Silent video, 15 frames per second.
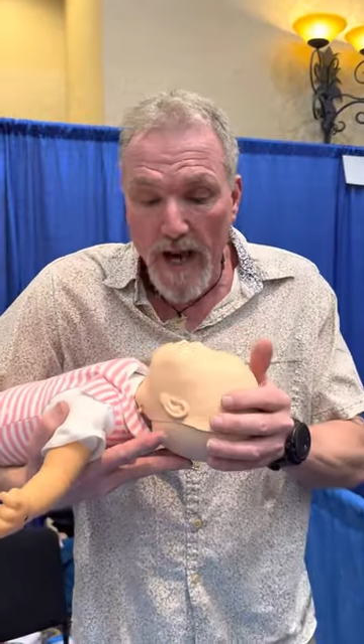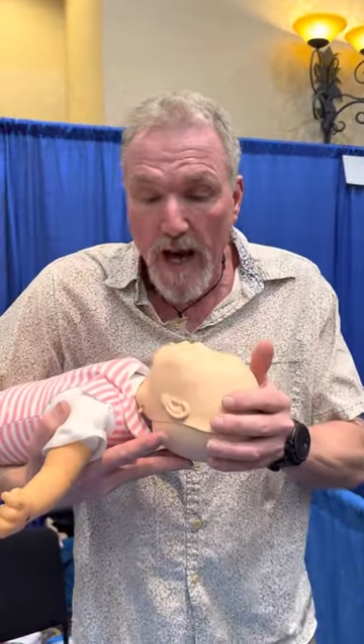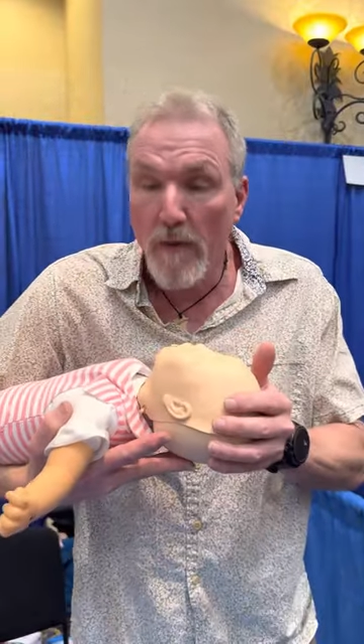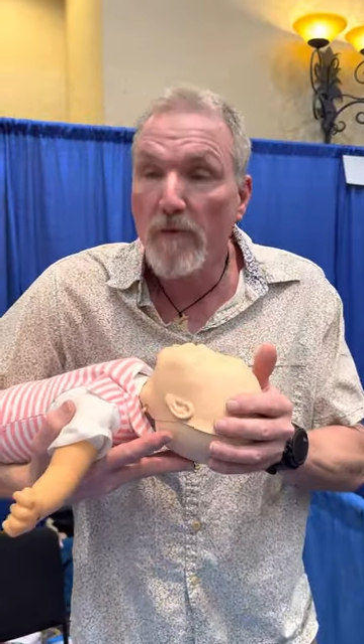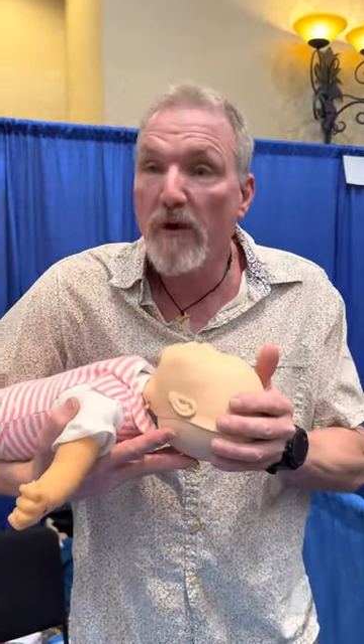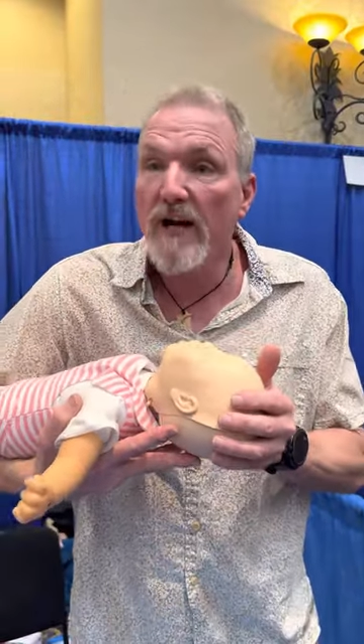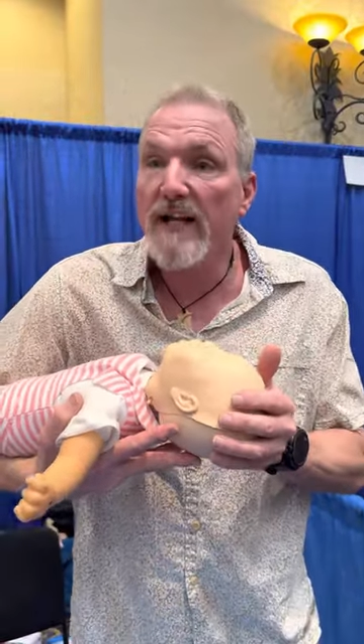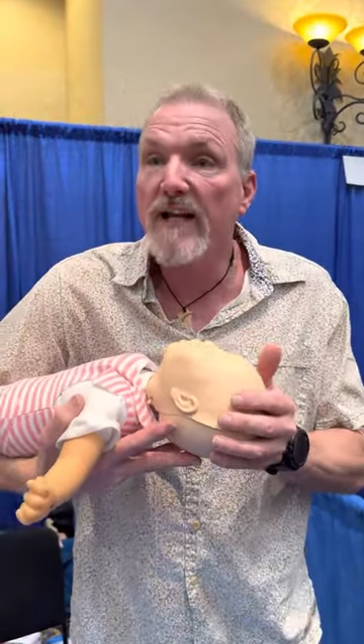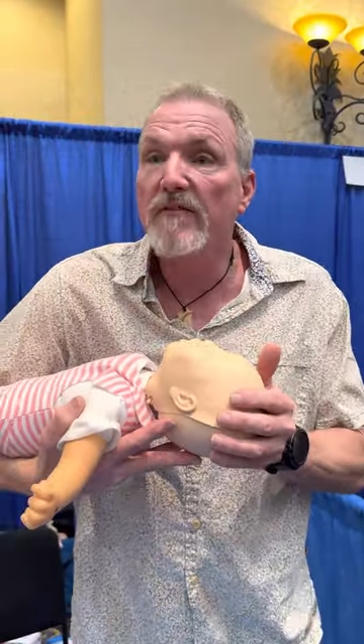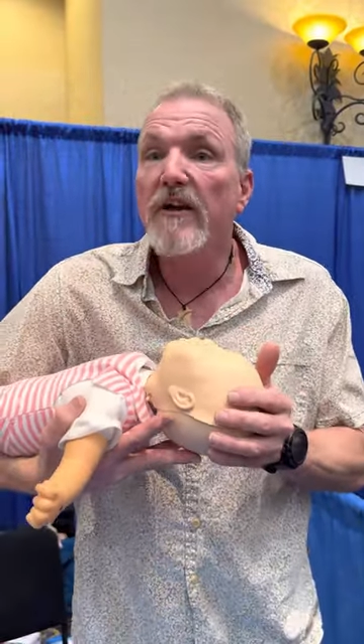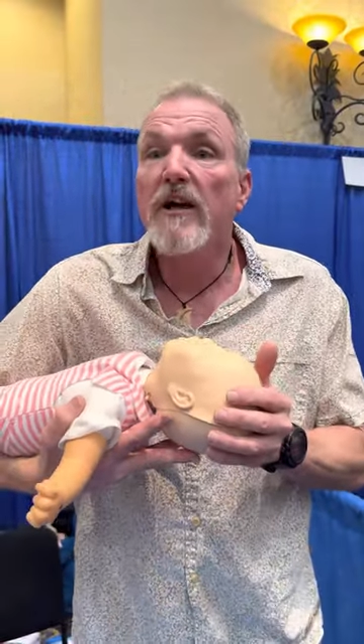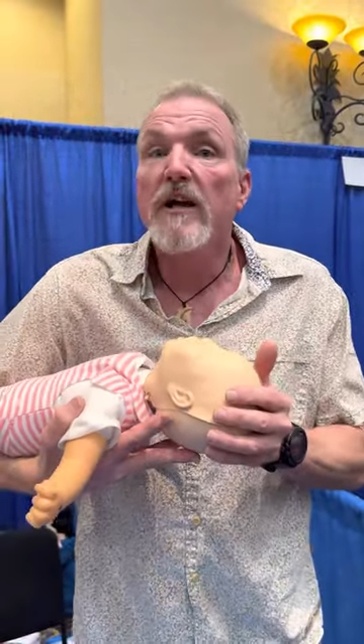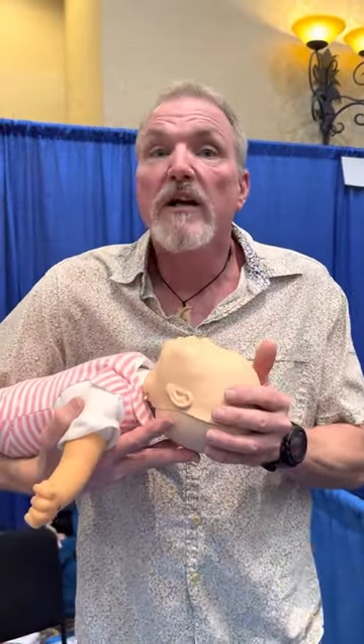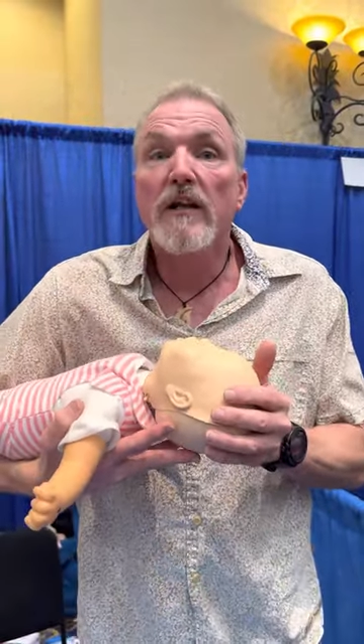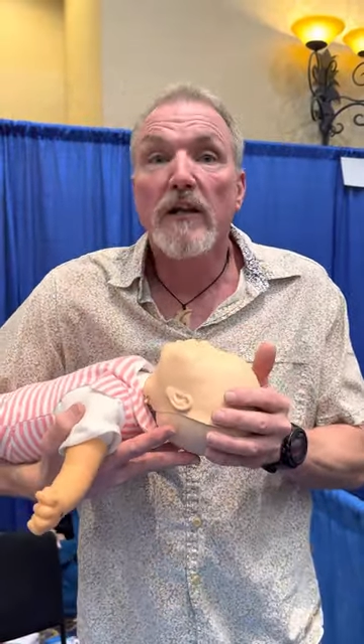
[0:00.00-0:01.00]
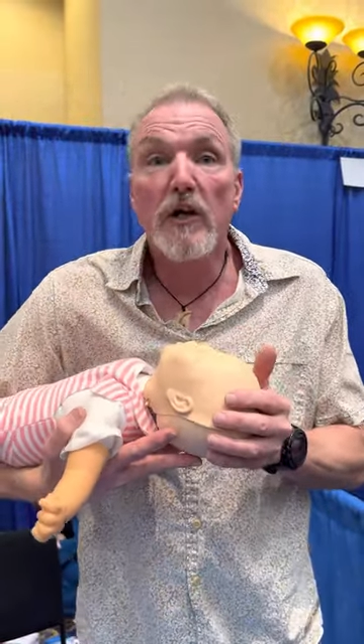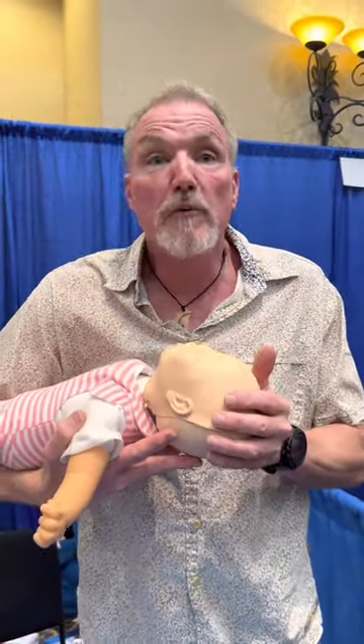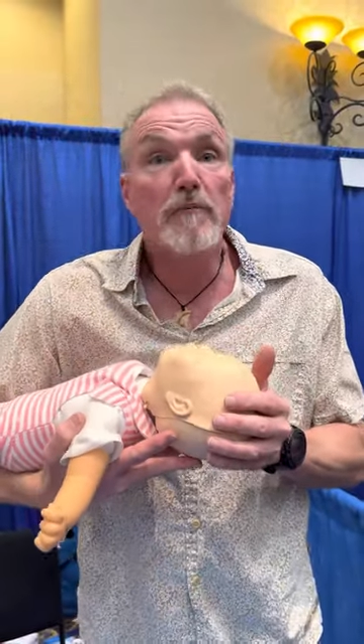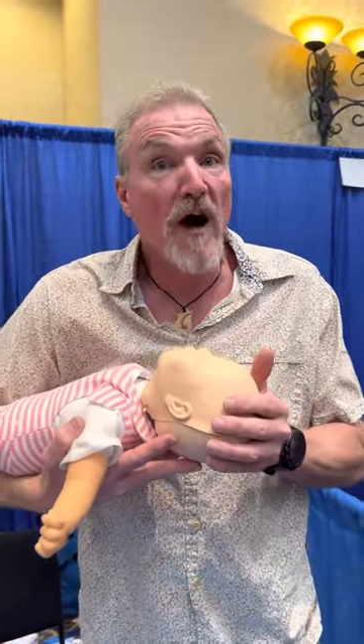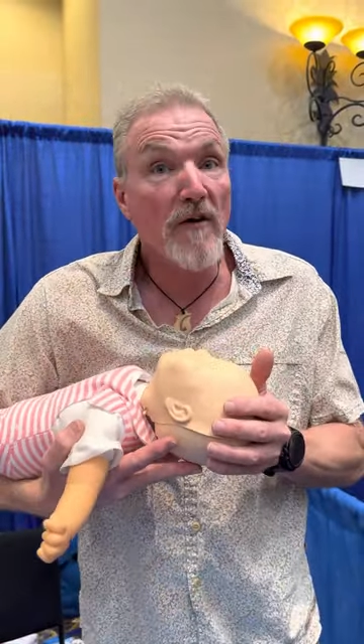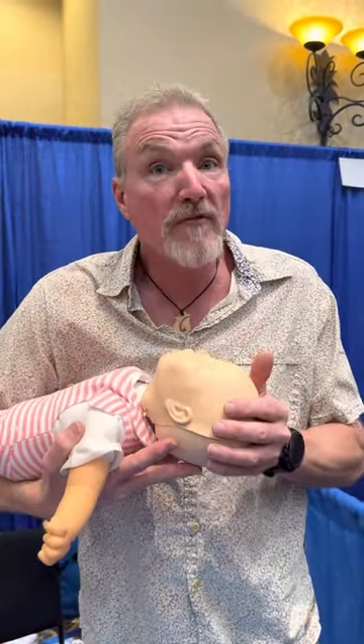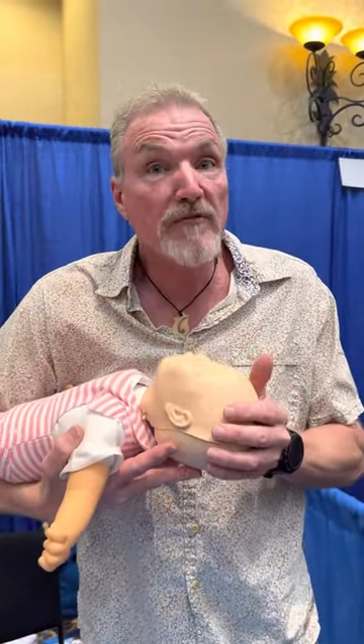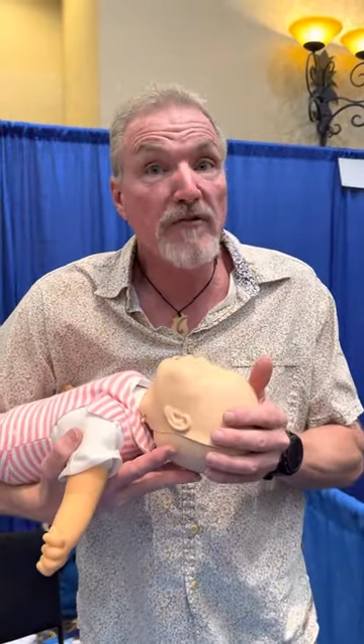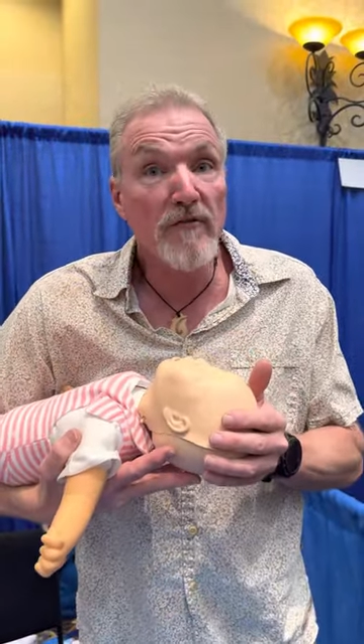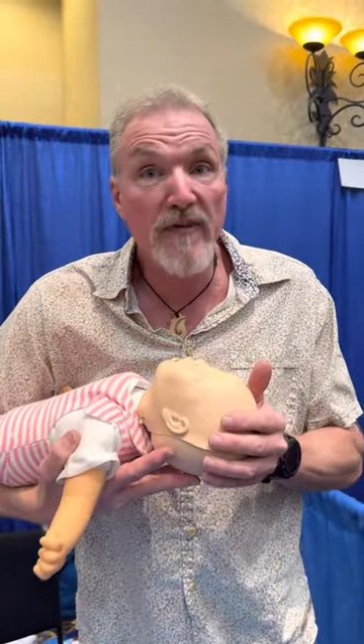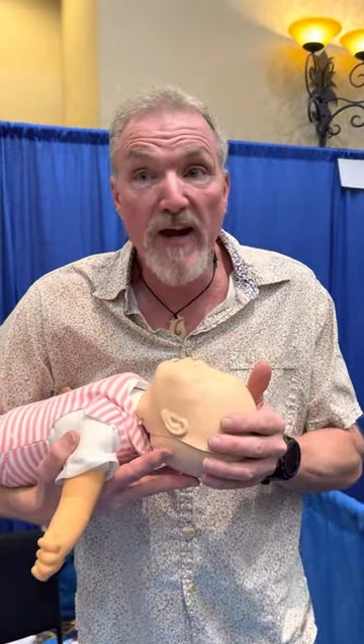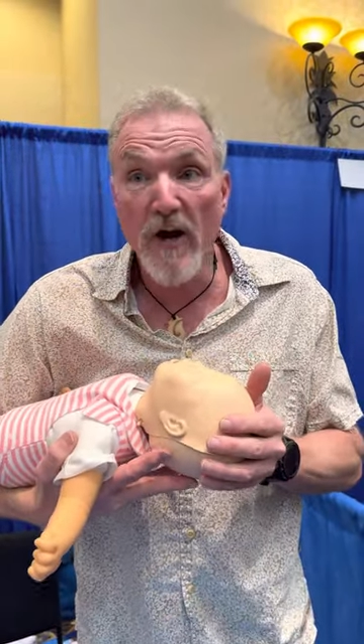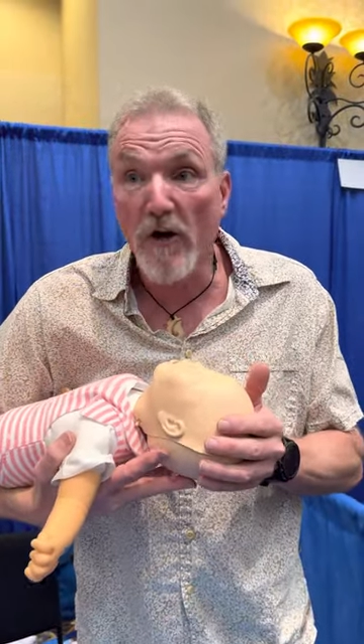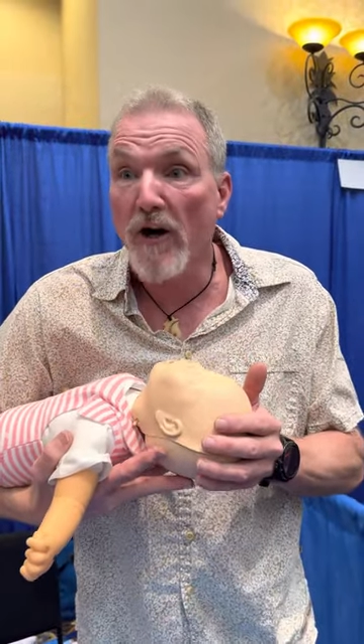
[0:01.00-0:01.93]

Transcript: and we want to give little puffs of air.